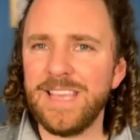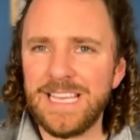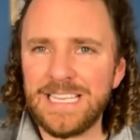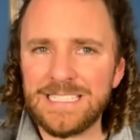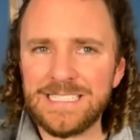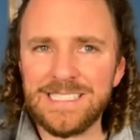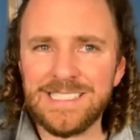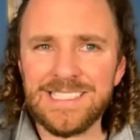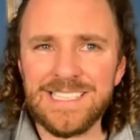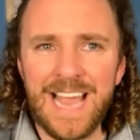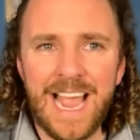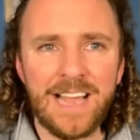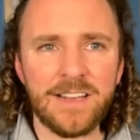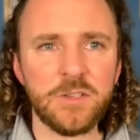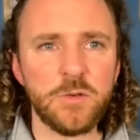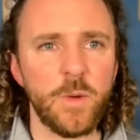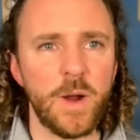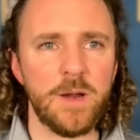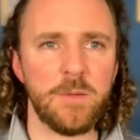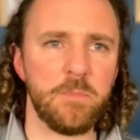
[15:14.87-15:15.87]
exact
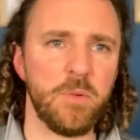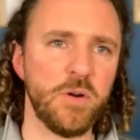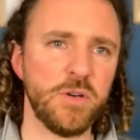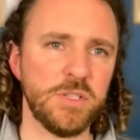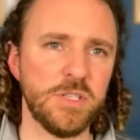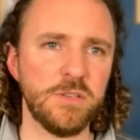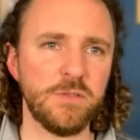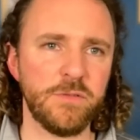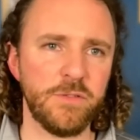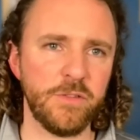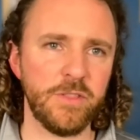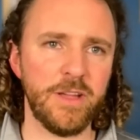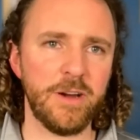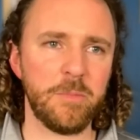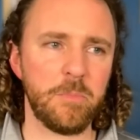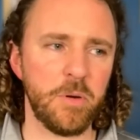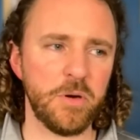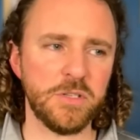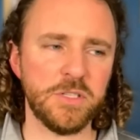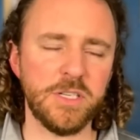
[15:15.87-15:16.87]
right person for their
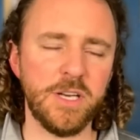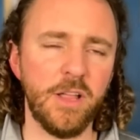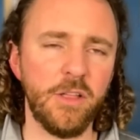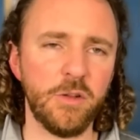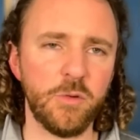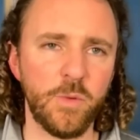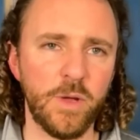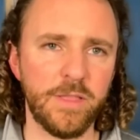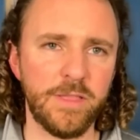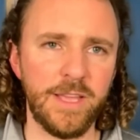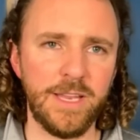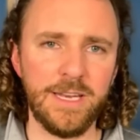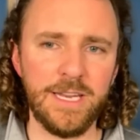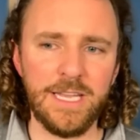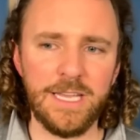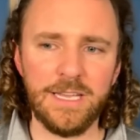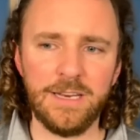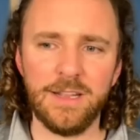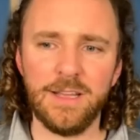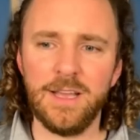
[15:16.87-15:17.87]
personnel and what they
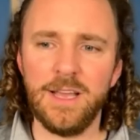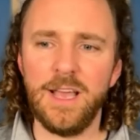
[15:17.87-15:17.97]
need